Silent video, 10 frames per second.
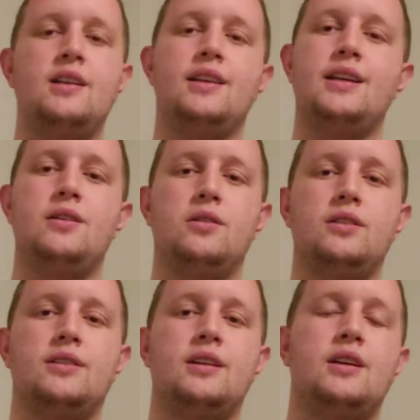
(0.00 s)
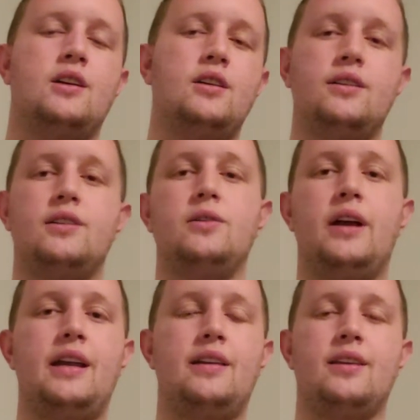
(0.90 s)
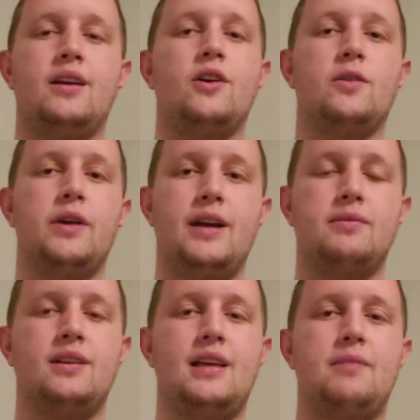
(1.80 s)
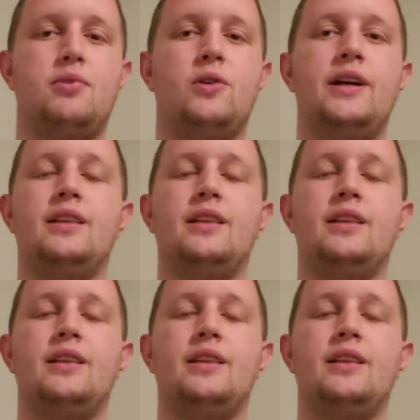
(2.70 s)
The Eagles couldn't do anything all the way up to that point,